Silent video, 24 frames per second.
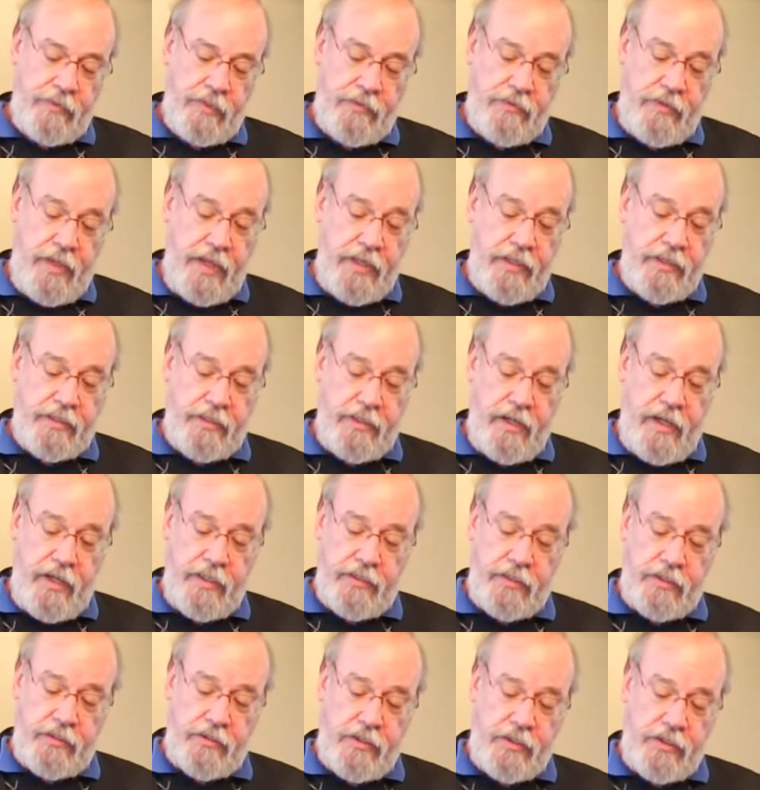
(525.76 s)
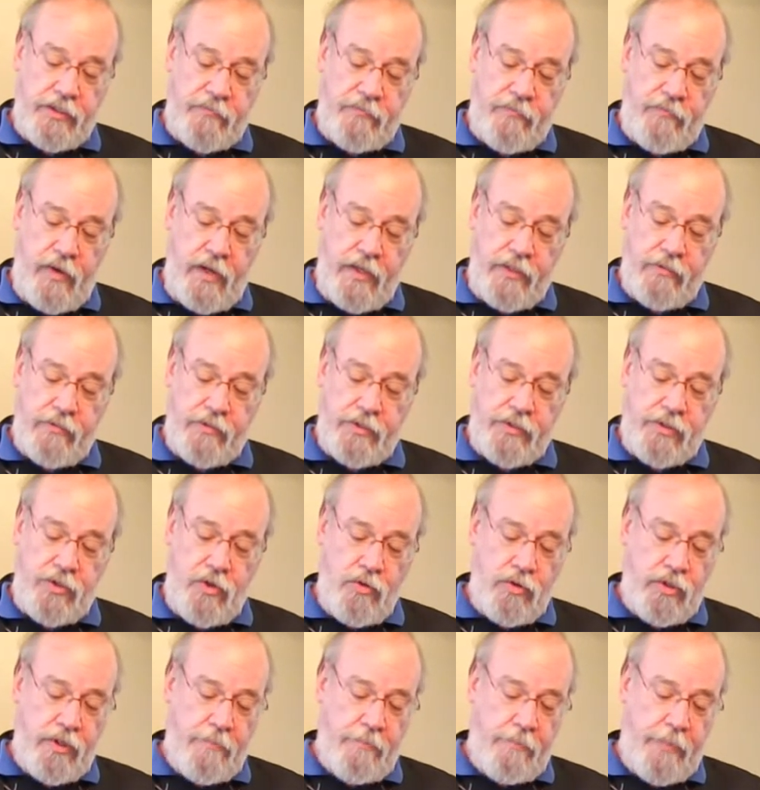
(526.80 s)
thank God that this Father is
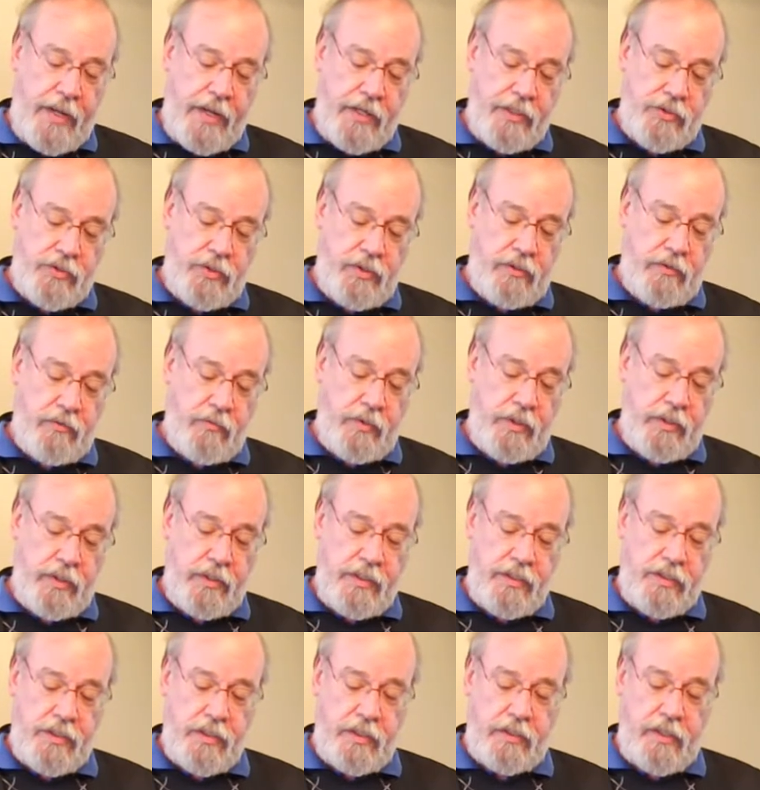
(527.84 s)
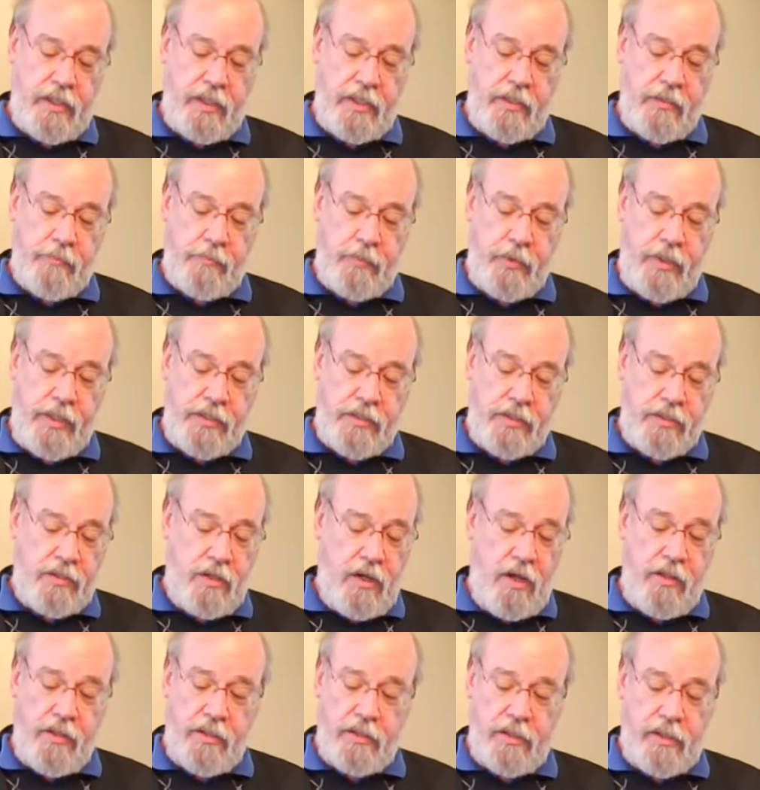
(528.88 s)
so compassionate and realistic that he appraises
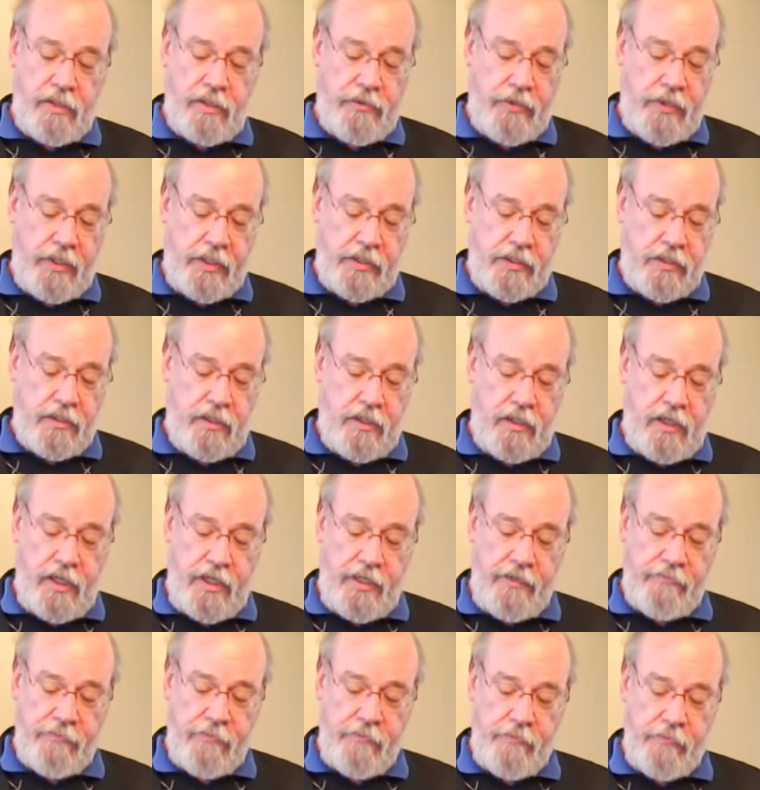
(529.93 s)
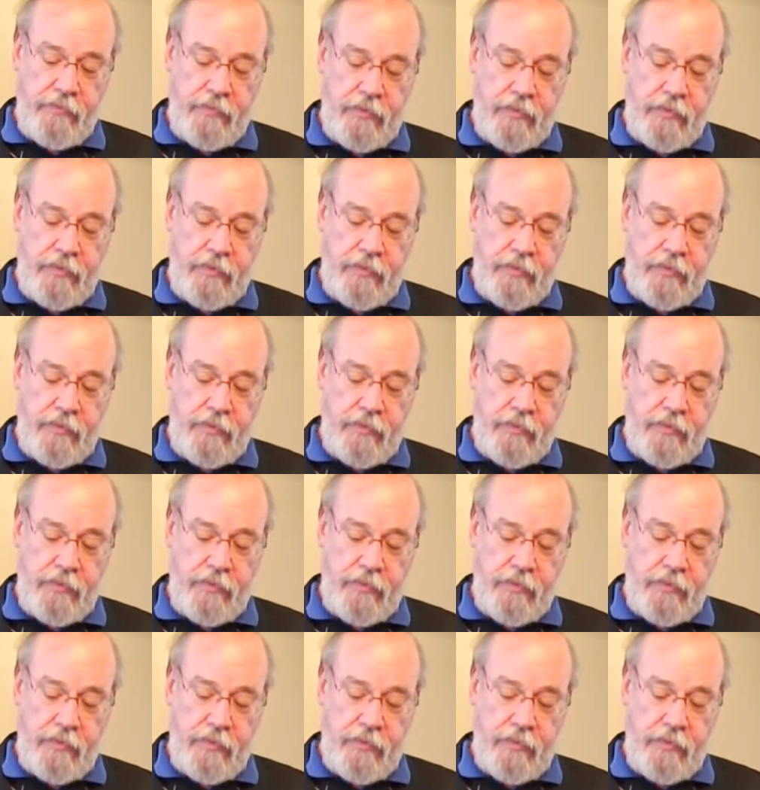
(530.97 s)
all the little things in our life,